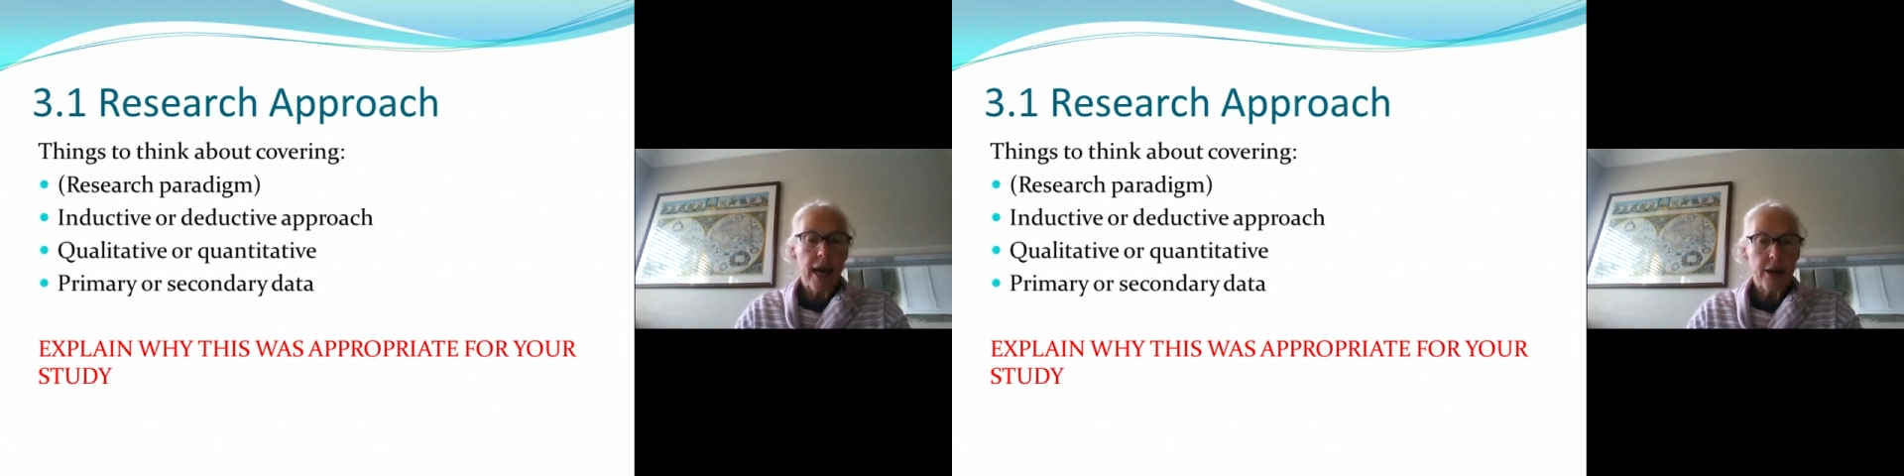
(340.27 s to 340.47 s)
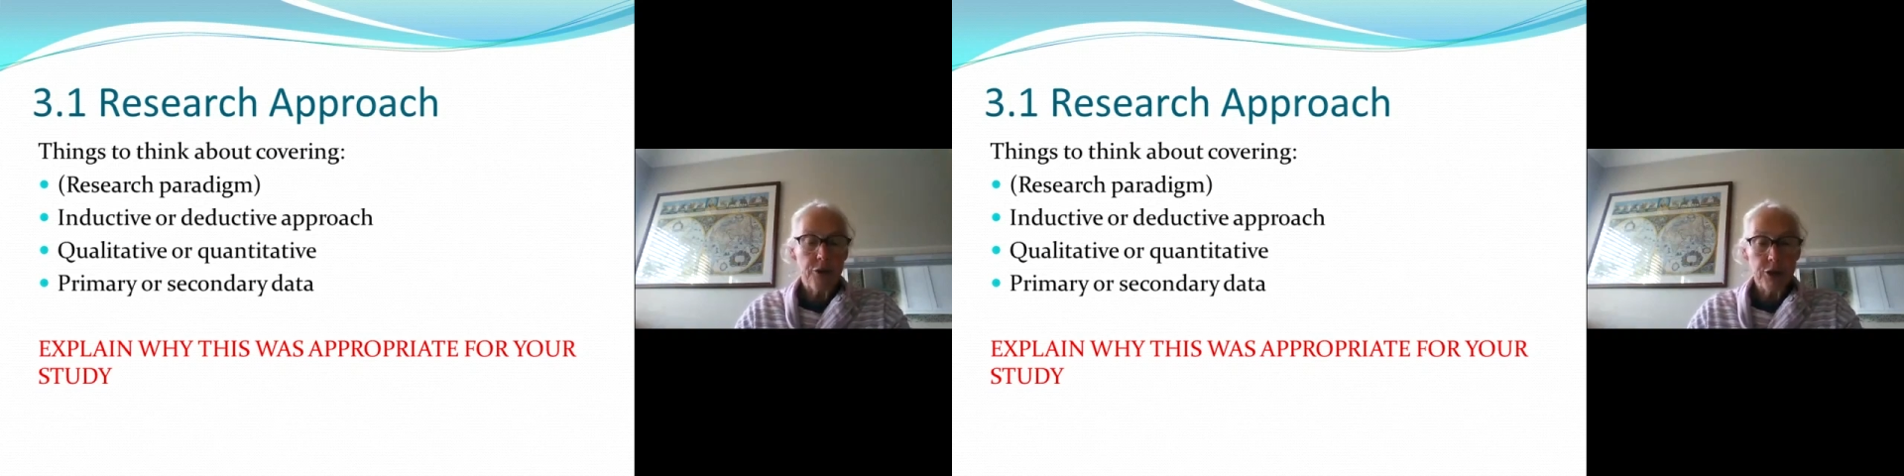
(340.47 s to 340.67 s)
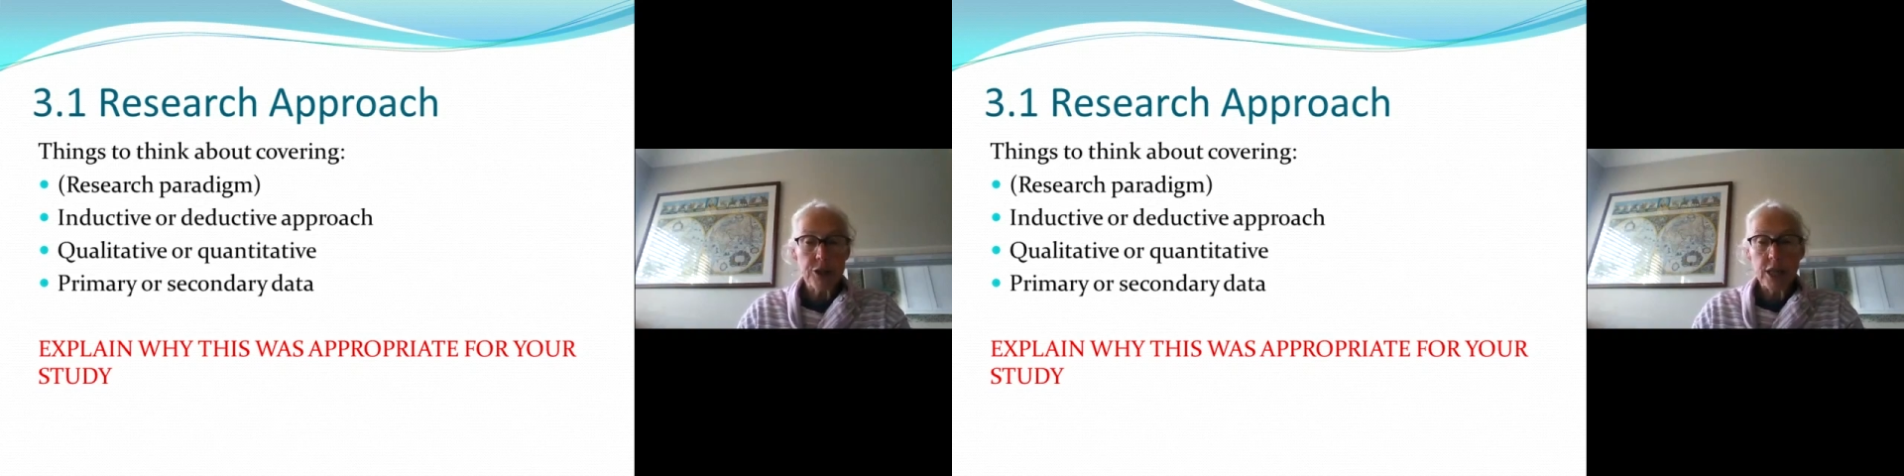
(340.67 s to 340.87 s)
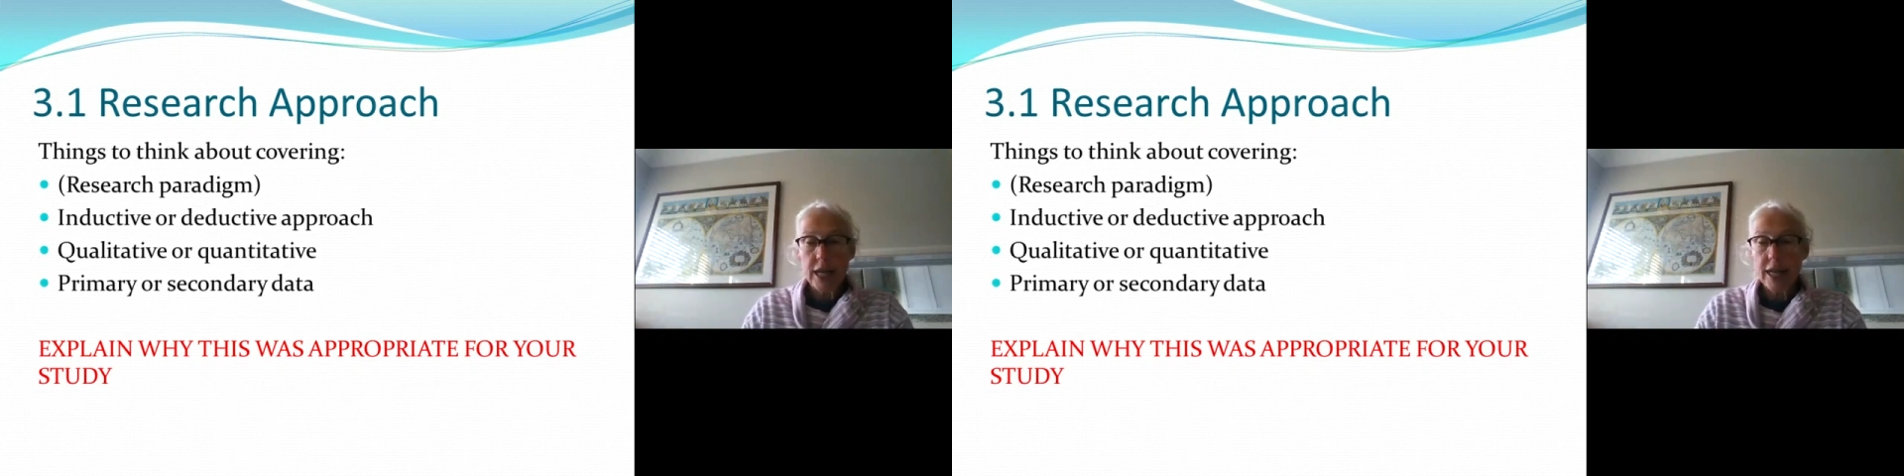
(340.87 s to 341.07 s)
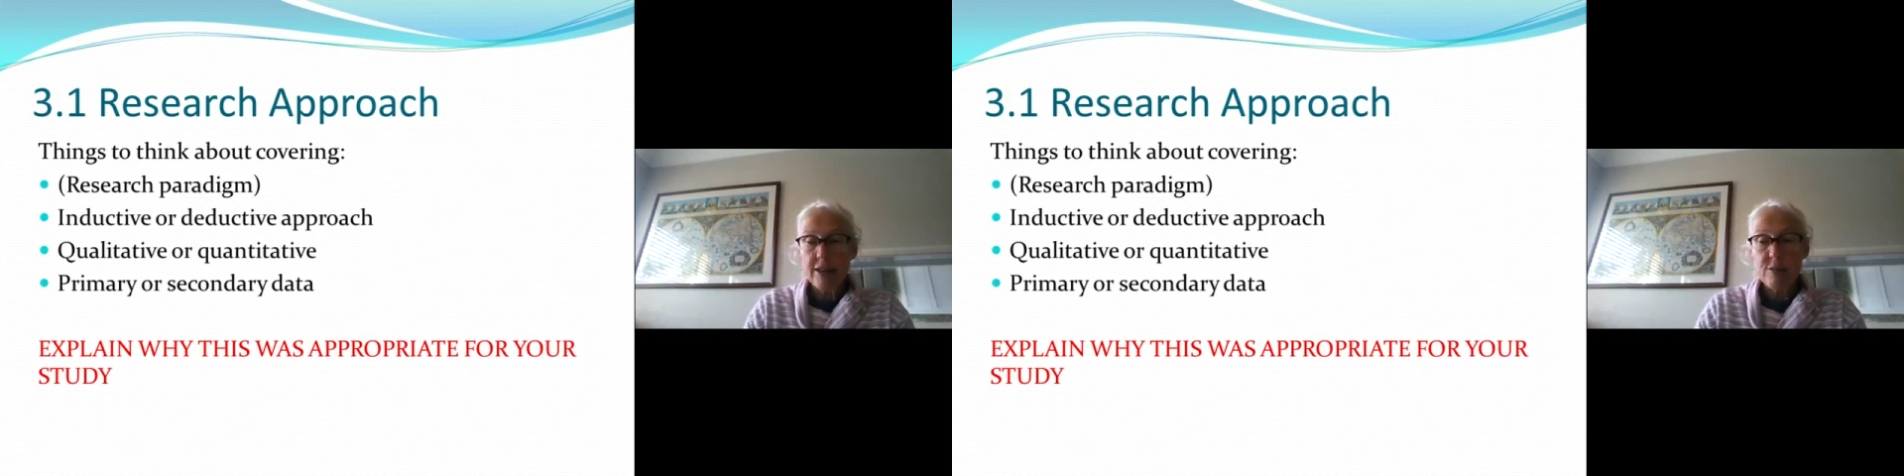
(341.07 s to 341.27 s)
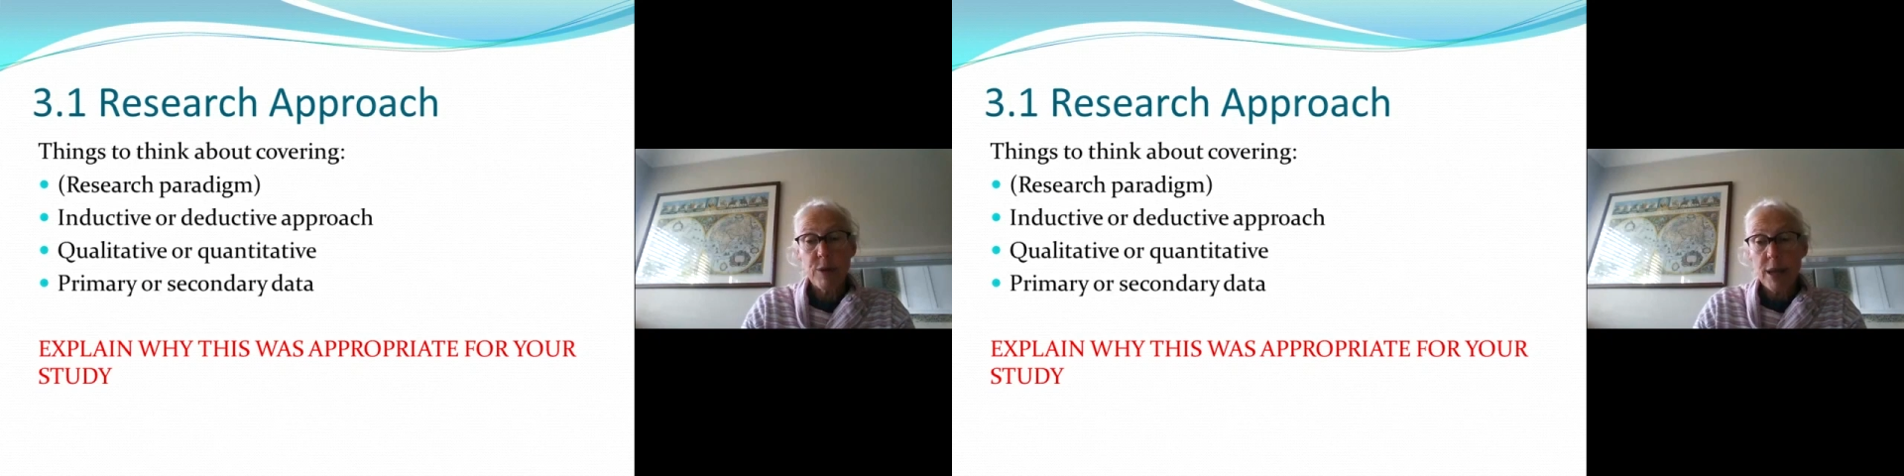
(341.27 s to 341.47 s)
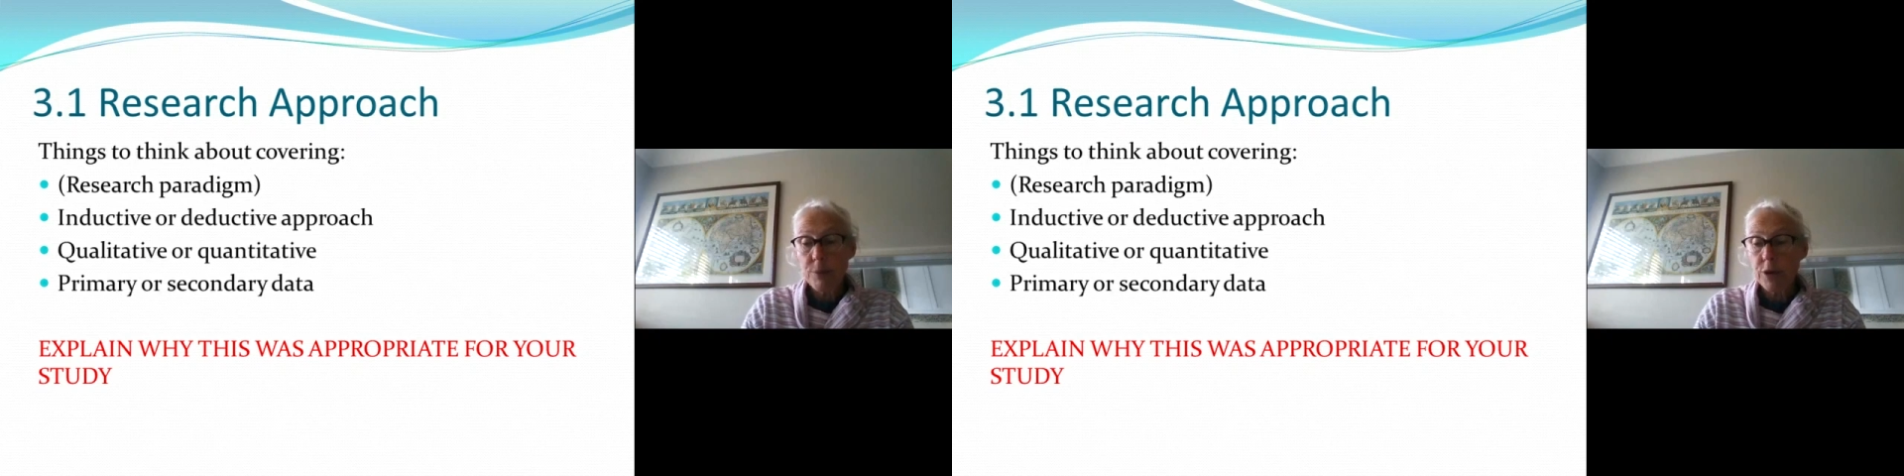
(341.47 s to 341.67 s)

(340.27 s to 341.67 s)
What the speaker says: And critically explain